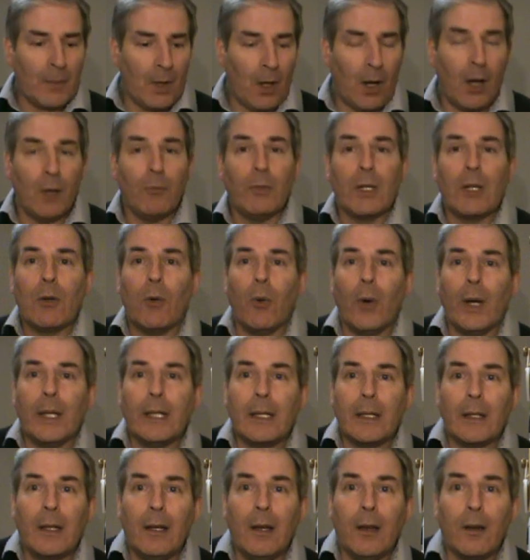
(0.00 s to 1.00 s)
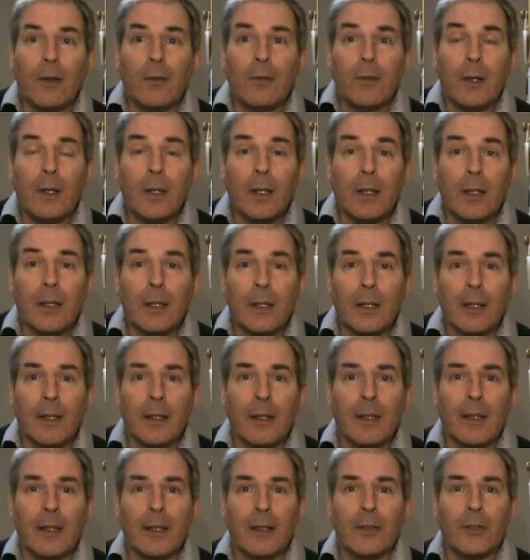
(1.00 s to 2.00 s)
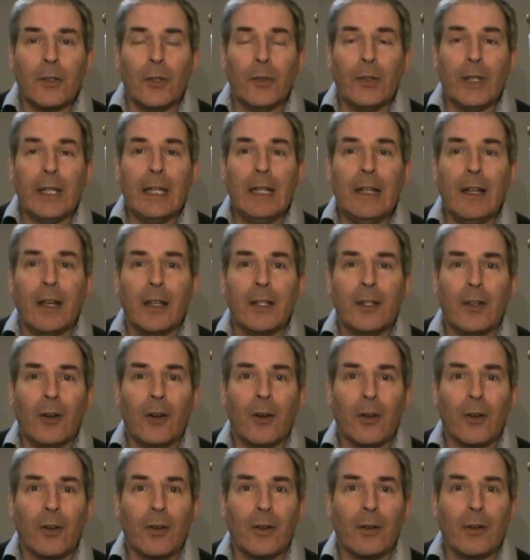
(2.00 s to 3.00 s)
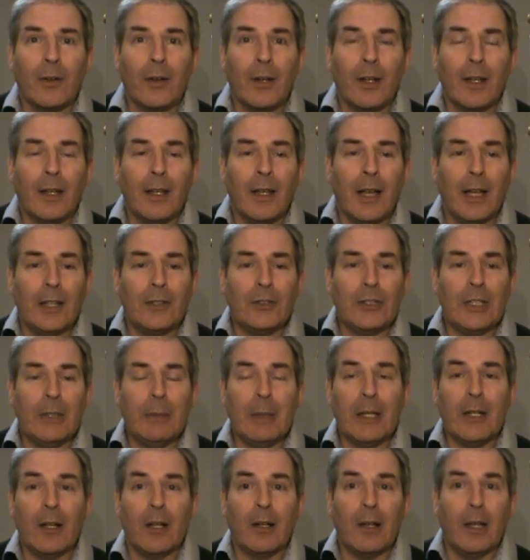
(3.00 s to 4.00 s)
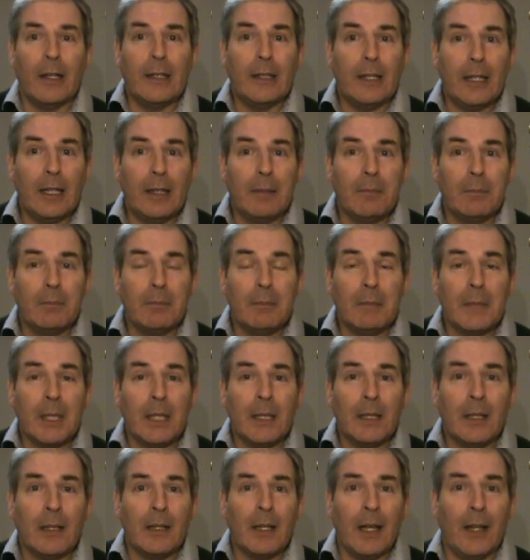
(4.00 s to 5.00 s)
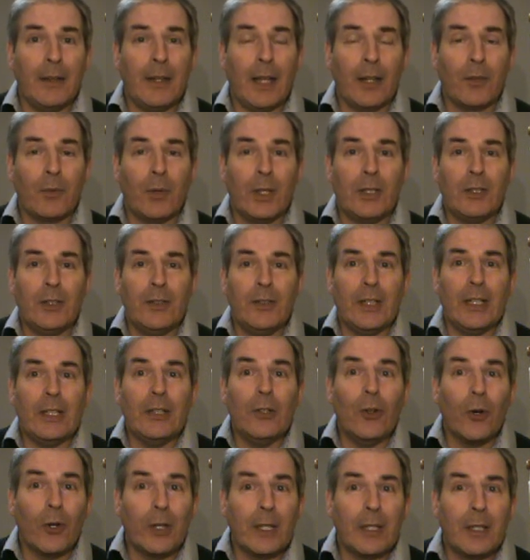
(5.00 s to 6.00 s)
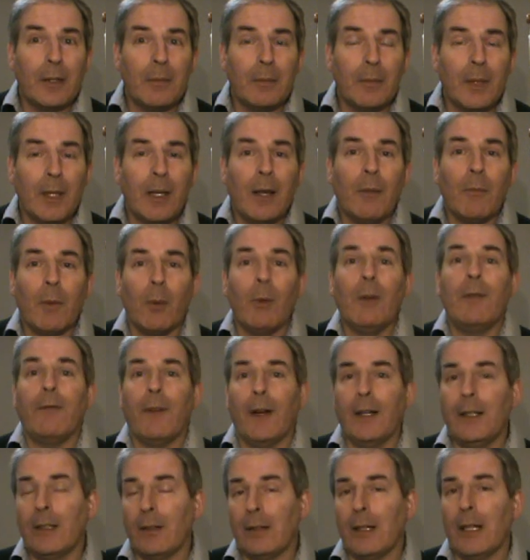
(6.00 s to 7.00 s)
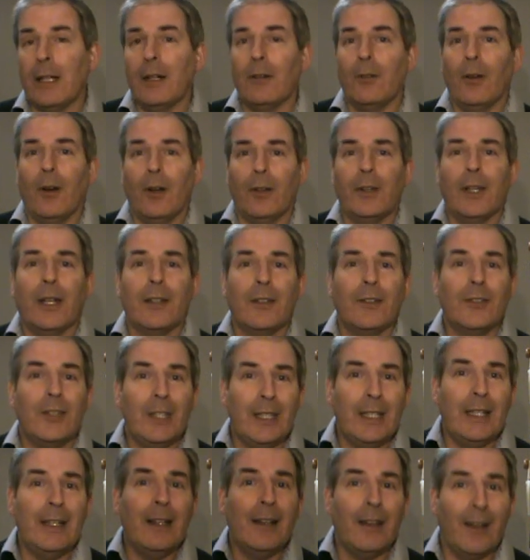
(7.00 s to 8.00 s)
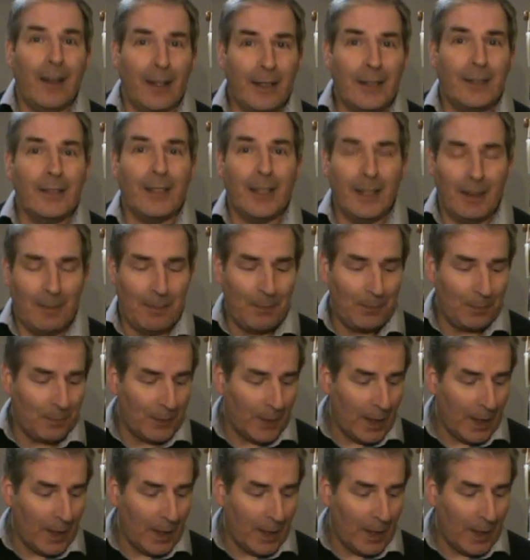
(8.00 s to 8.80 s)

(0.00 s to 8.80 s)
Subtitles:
unrequited love? Does he like her and she may not like him, and that's why she's ignoring him? But we find out later on that she likes him.